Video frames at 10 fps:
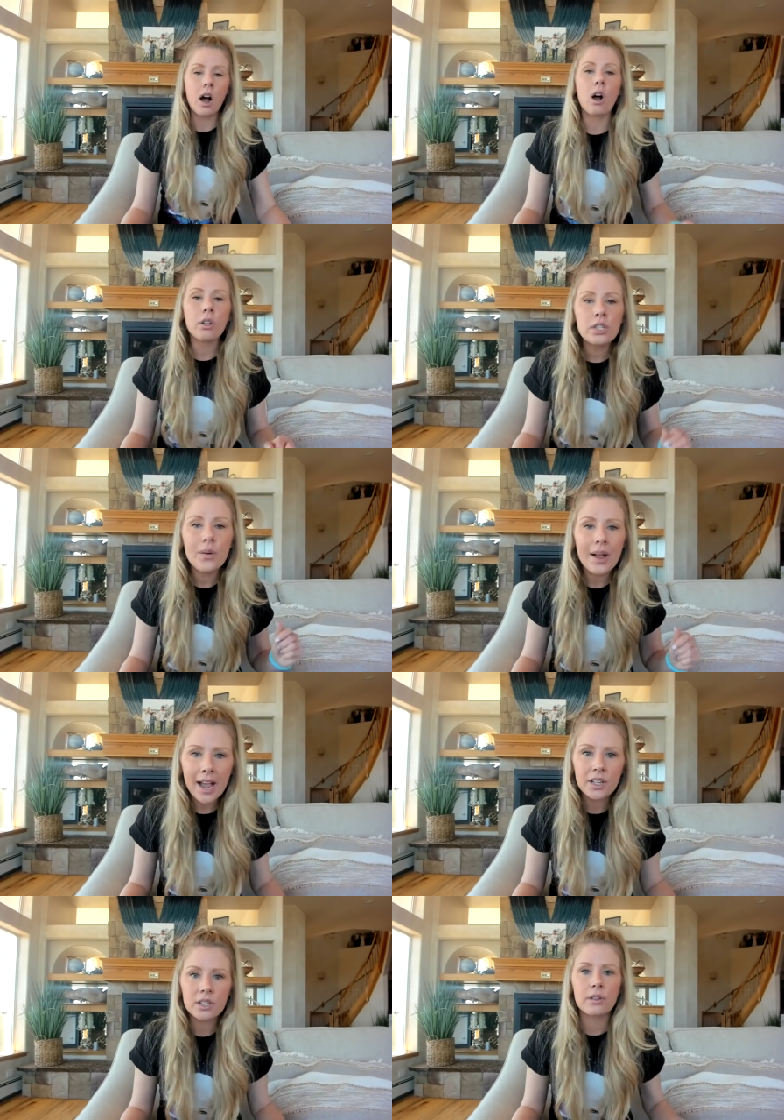Also
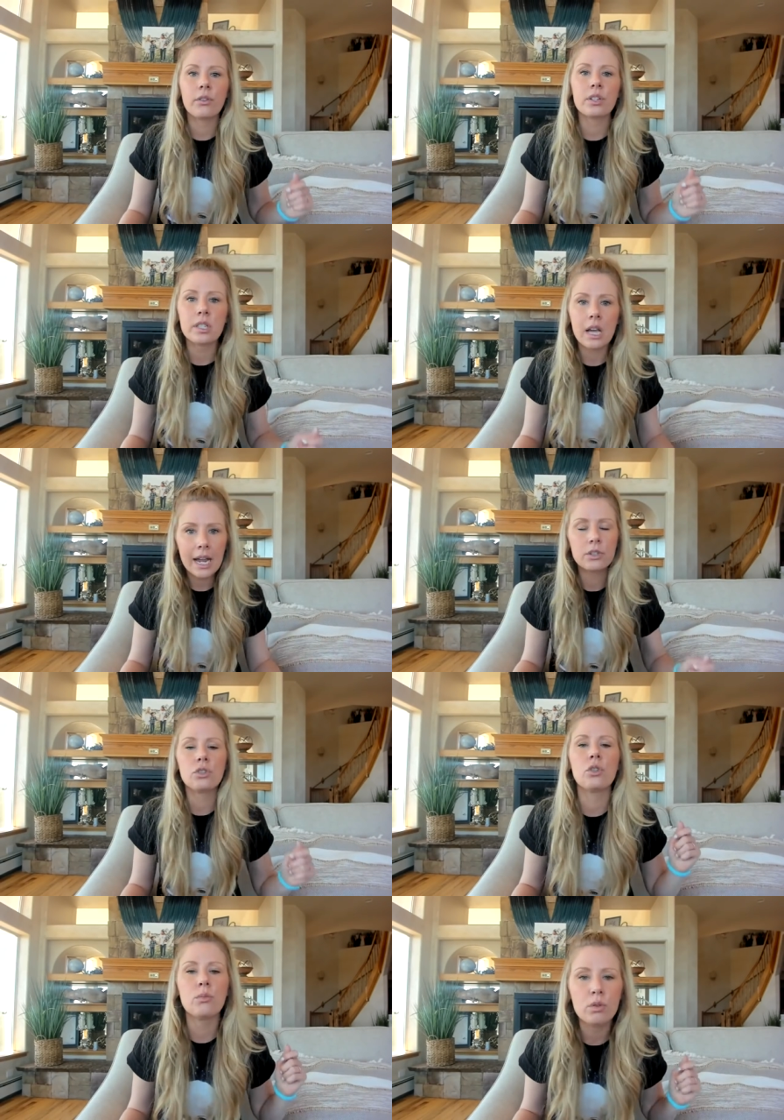ask for signs
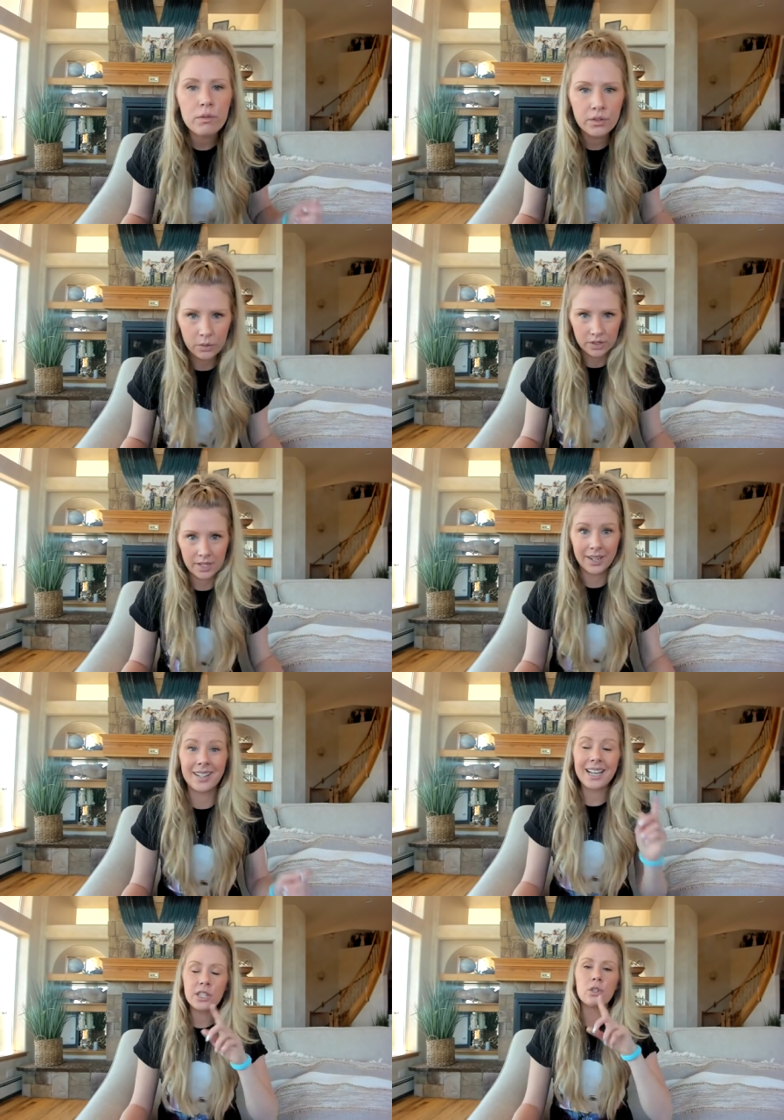to move towards it. Cause
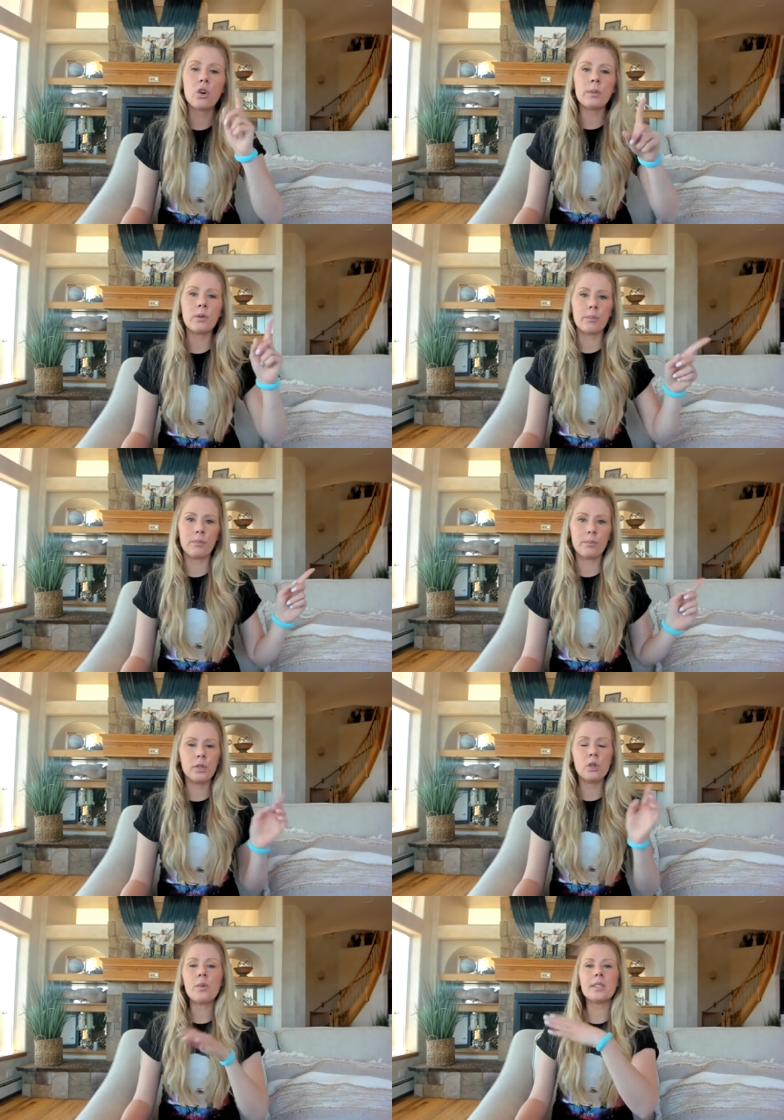that's normally what
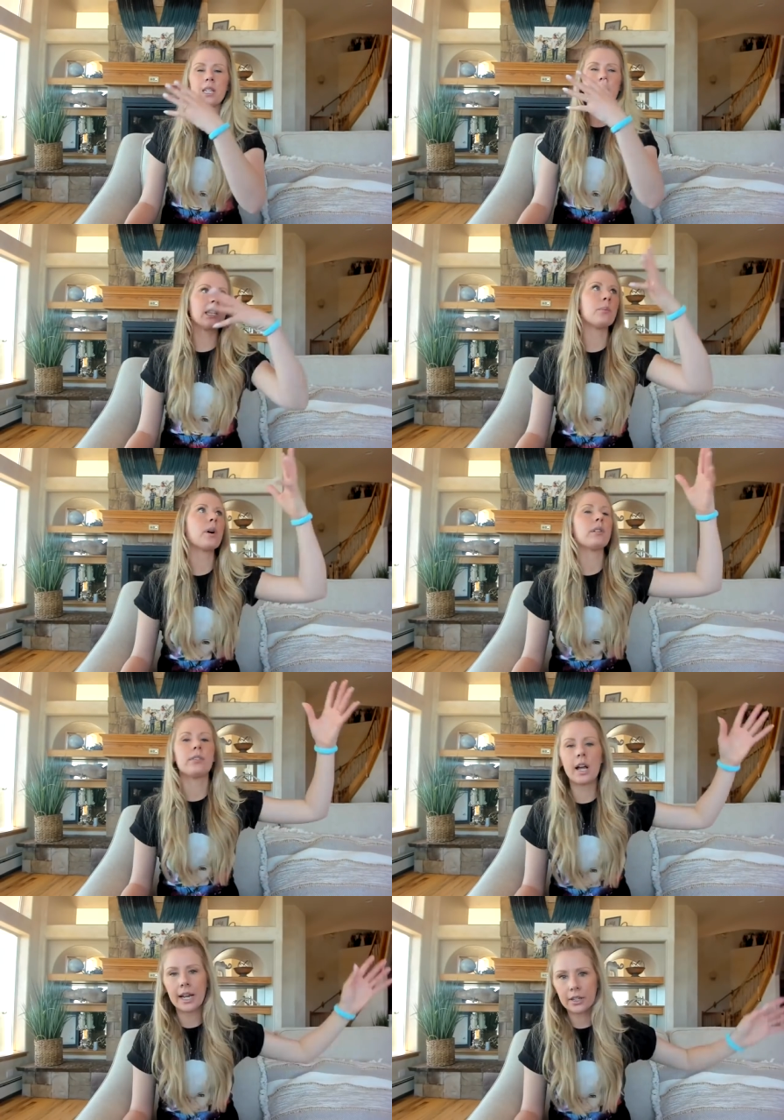you might see like the butterfly.